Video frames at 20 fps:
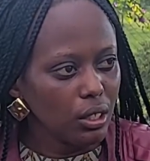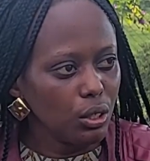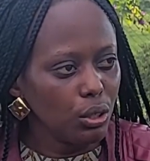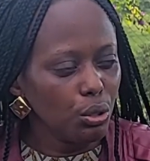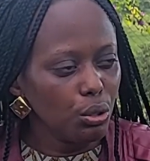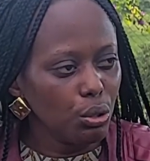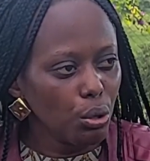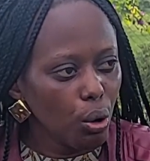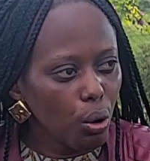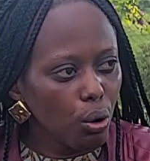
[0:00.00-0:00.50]

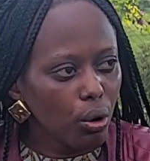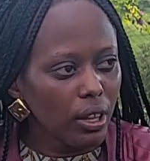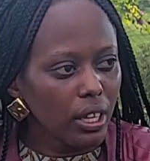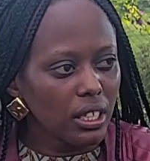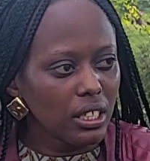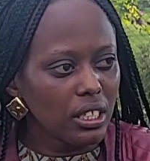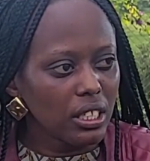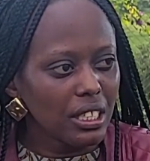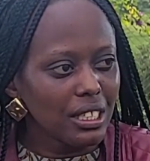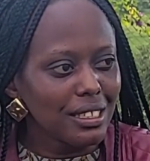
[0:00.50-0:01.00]
know
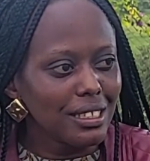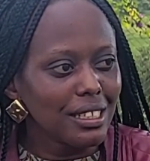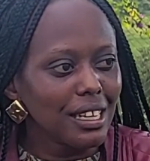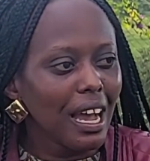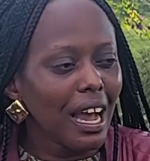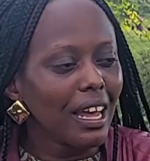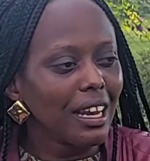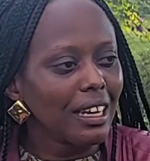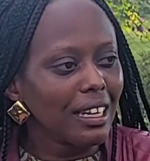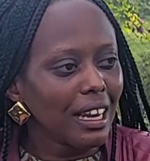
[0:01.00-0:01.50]
that it
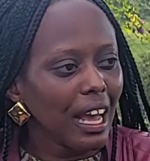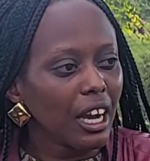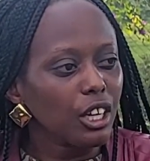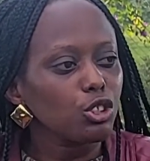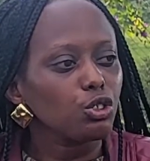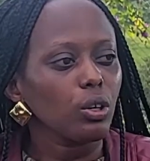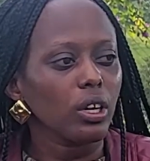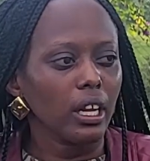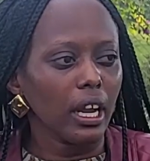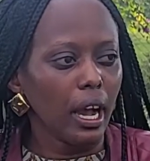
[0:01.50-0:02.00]
can
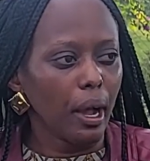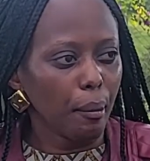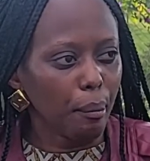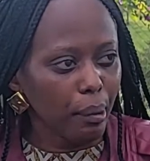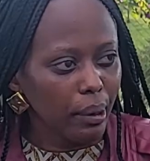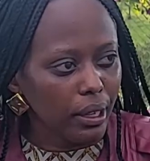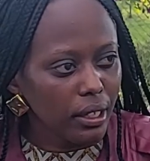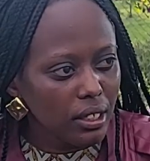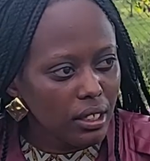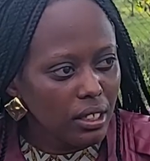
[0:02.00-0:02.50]
actually
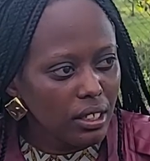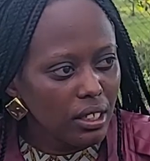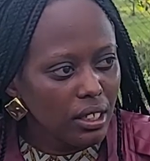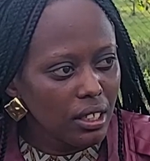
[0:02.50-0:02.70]
happen.